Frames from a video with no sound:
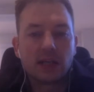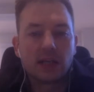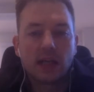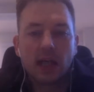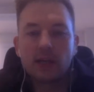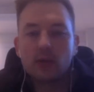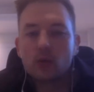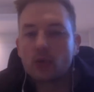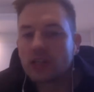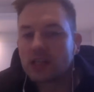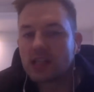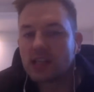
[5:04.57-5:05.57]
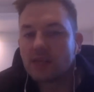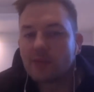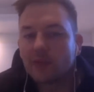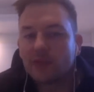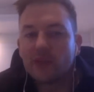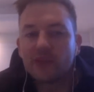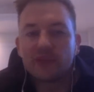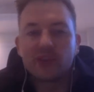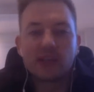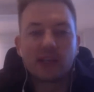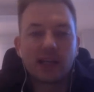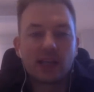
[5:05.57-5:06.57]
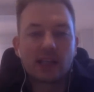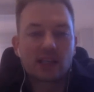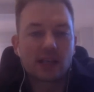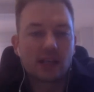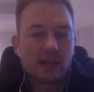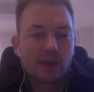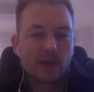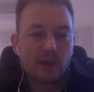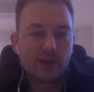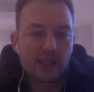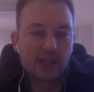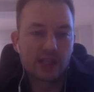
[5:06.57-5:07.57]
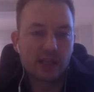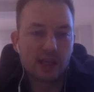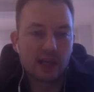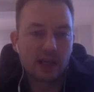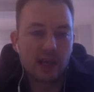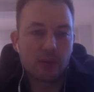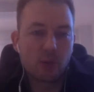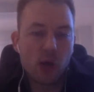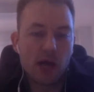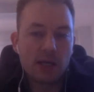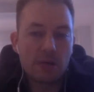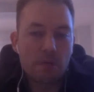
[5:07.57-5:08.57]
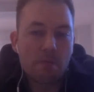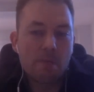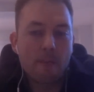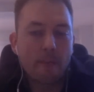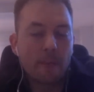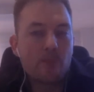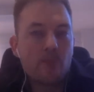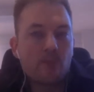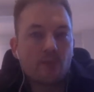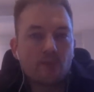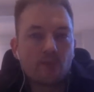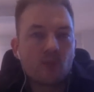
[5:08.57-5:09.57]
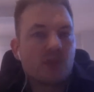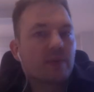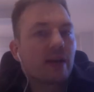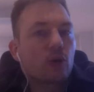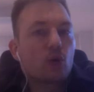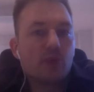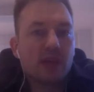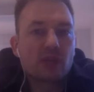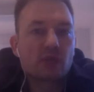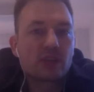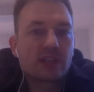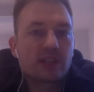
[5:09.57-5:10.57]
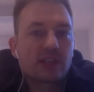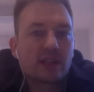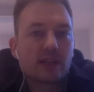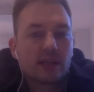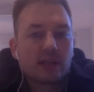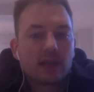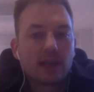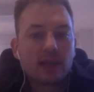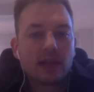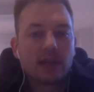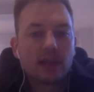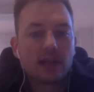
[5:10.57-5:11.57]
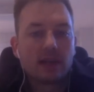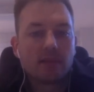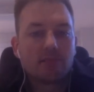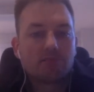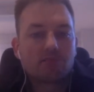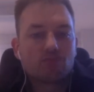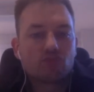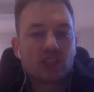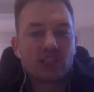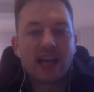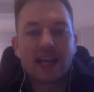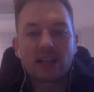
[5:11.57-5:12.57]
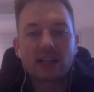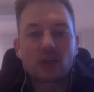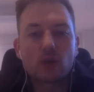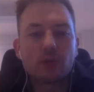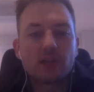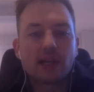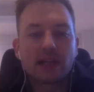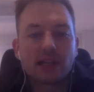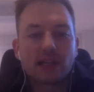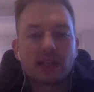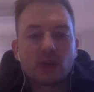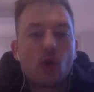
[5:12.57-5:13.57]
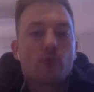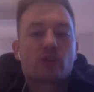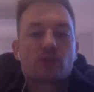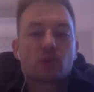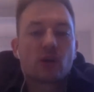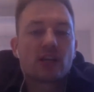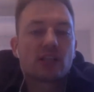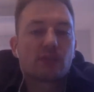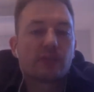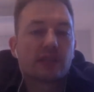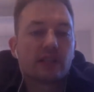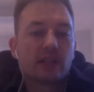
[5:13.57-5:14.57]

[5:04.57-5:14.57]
and you can stake them for 15 days for this APY, maybe that could be interesting. The chance that there will be like an enormous price spike,